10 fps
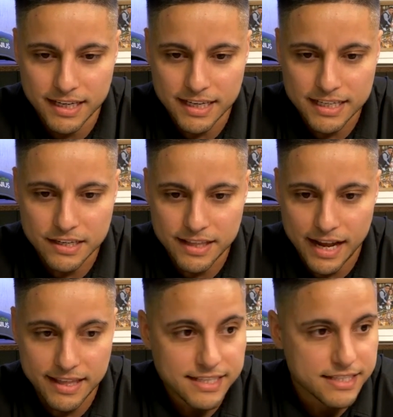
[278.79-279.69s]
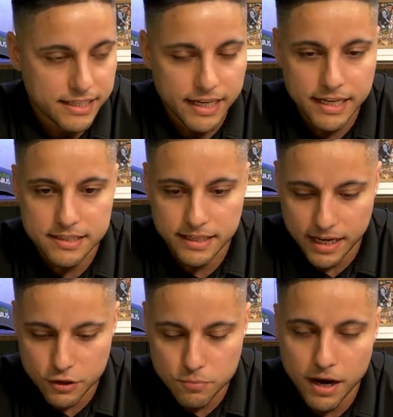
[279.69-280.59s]
You know, that's the key, is like,
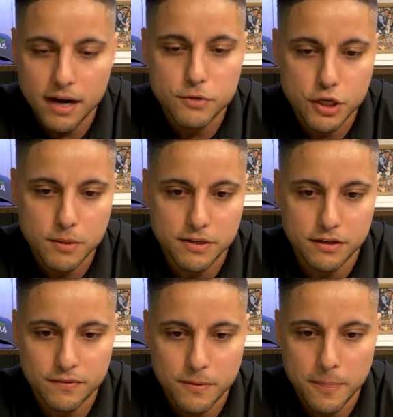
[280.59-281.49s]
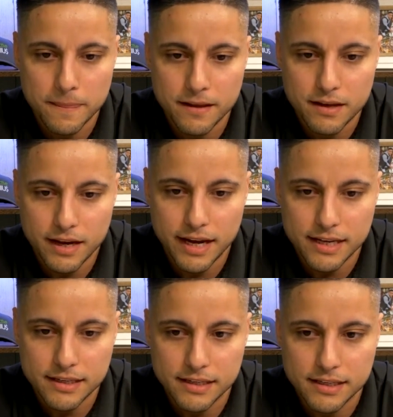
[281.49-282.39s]
can you buy them cheap enough
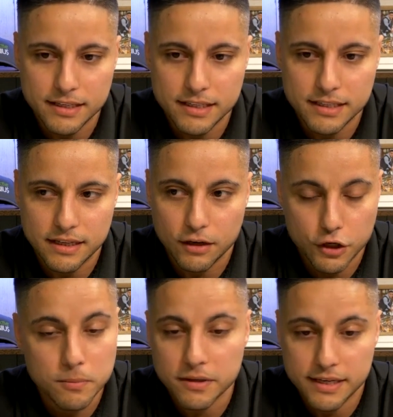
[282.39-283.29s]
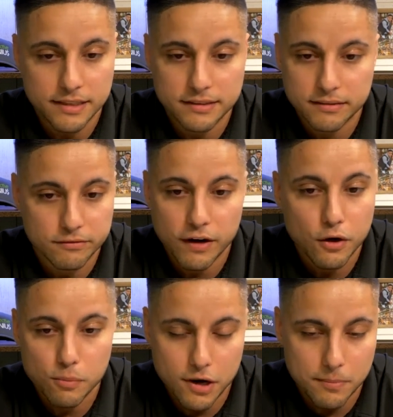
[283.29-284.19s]
and accumulate
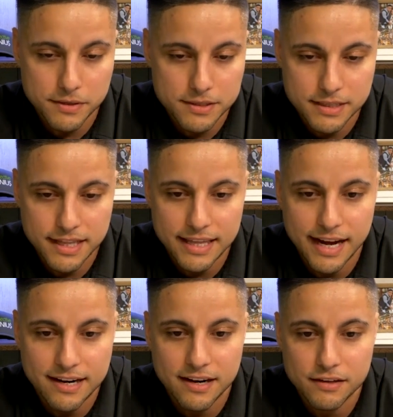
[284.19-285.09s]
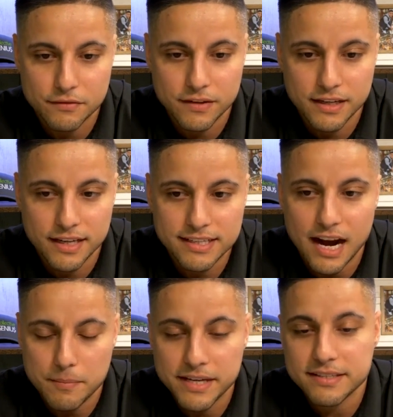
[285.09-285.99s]
rental properties? And that kind of
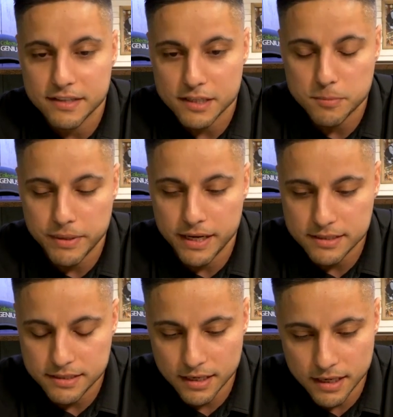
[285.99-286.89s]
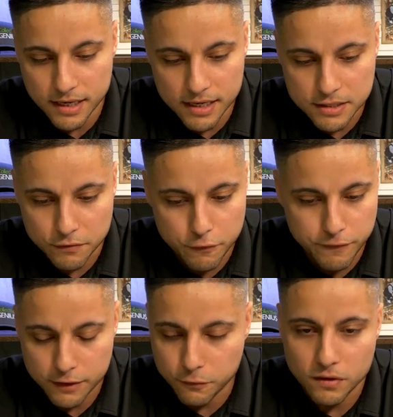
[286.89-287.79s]
got me into the space. So if you
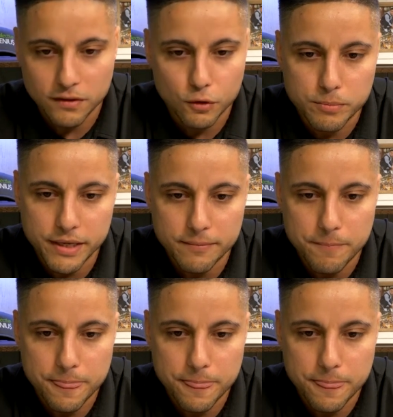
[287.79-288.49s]
fast forward a little bit,